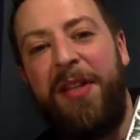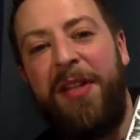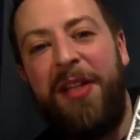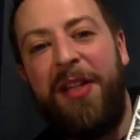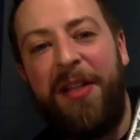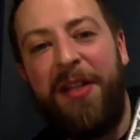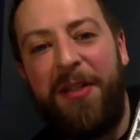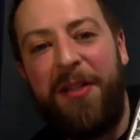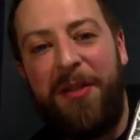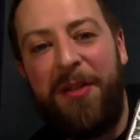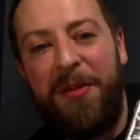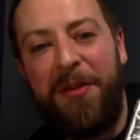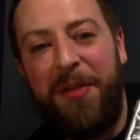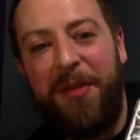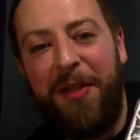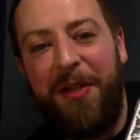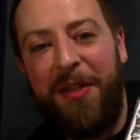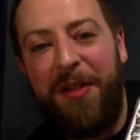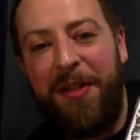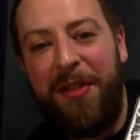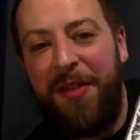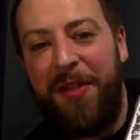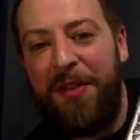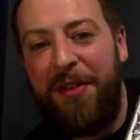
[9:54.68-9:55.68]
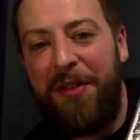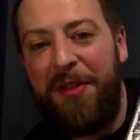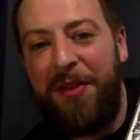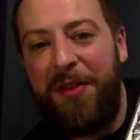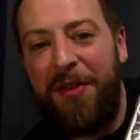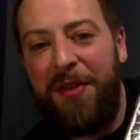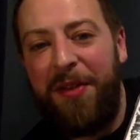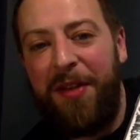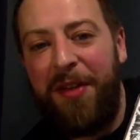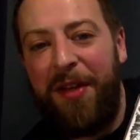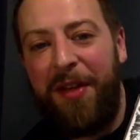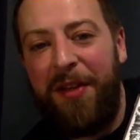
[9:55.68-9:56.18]
He included
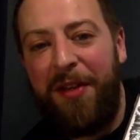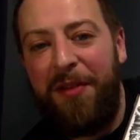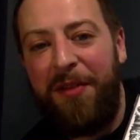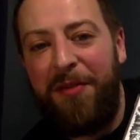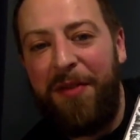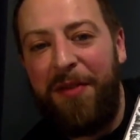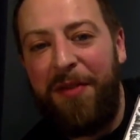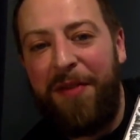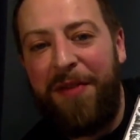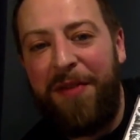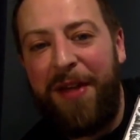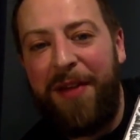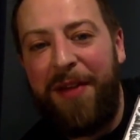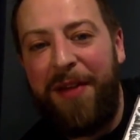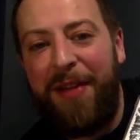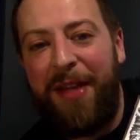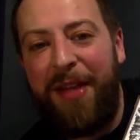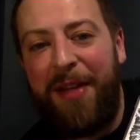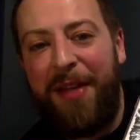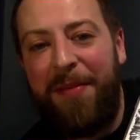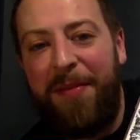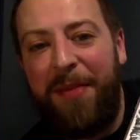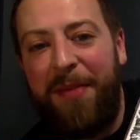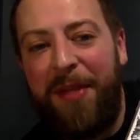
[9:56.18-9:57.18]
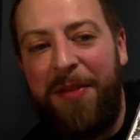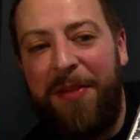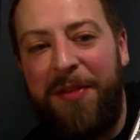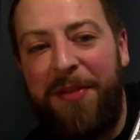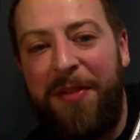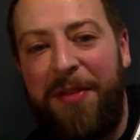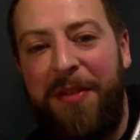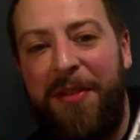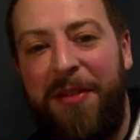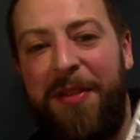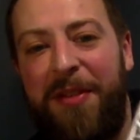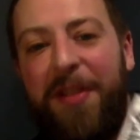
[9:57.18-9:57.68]
the rough outline
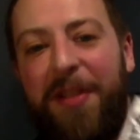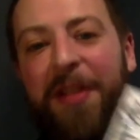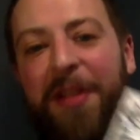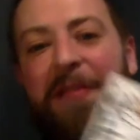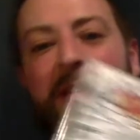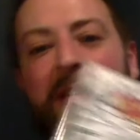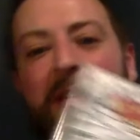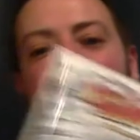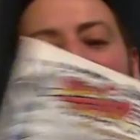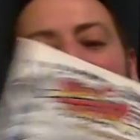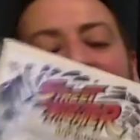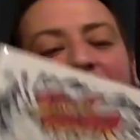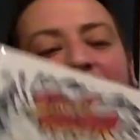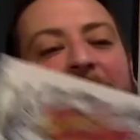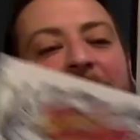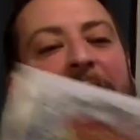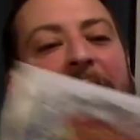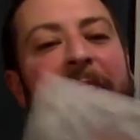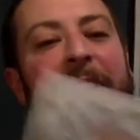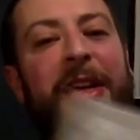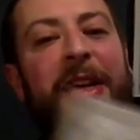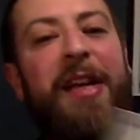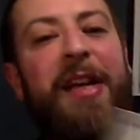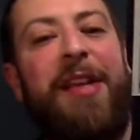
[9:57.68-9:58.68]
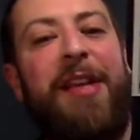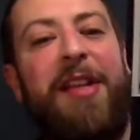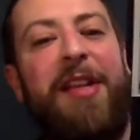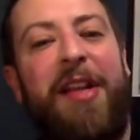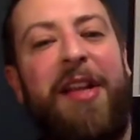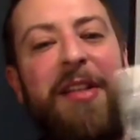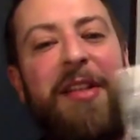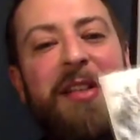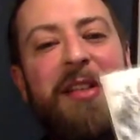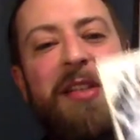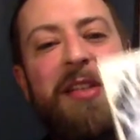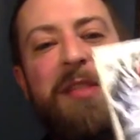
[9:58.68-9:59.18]
pencil of it, and then
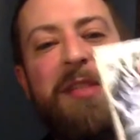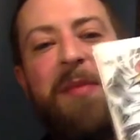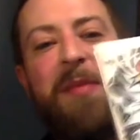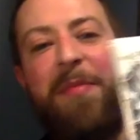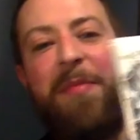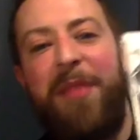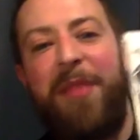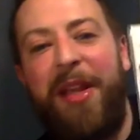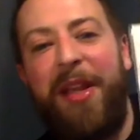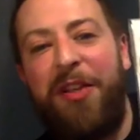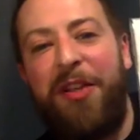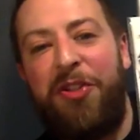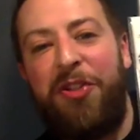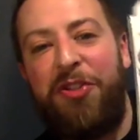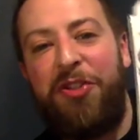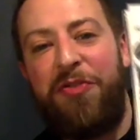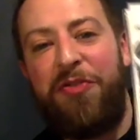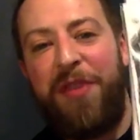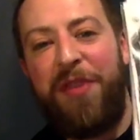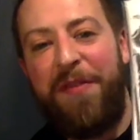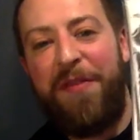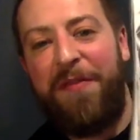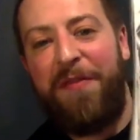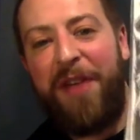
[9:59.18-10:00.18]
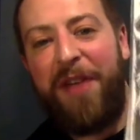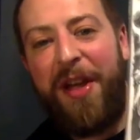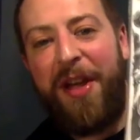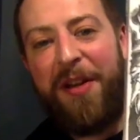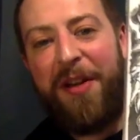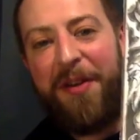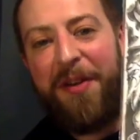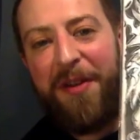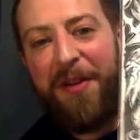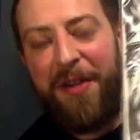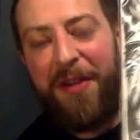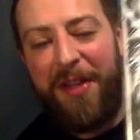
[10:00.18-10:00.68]
I sent him a blank Street
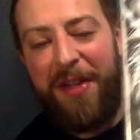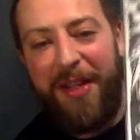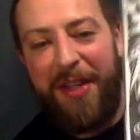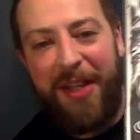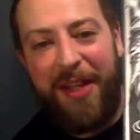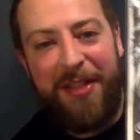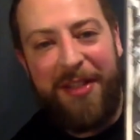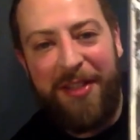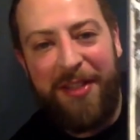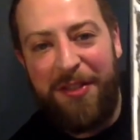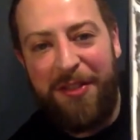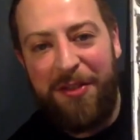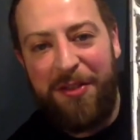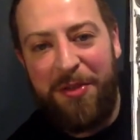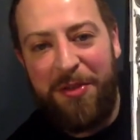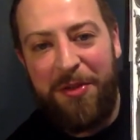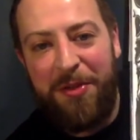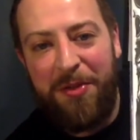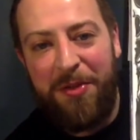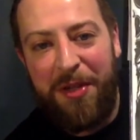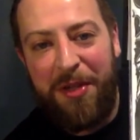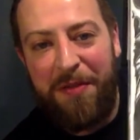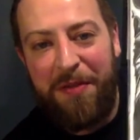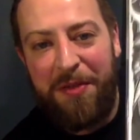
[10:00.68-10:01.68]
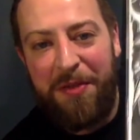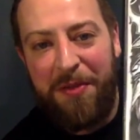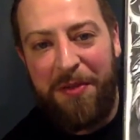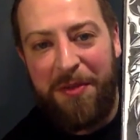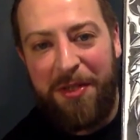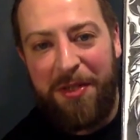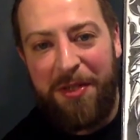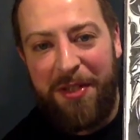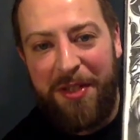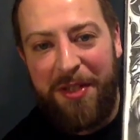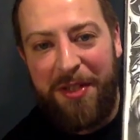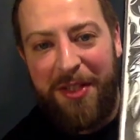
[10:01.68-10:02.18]
Fighter, and I said, just do whatever you
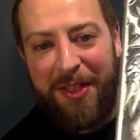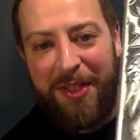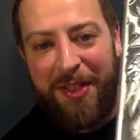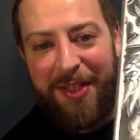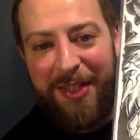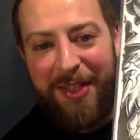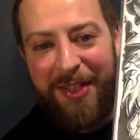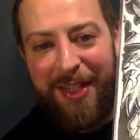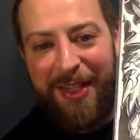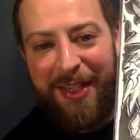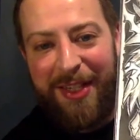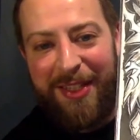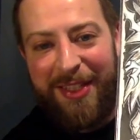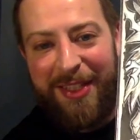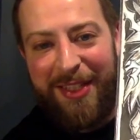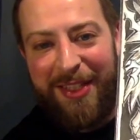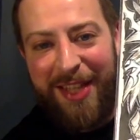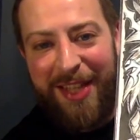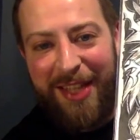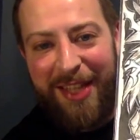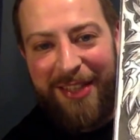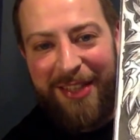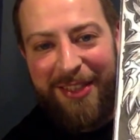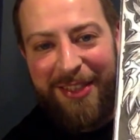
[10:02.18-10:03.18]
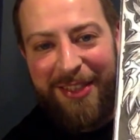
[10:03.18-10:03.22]
want. And he did that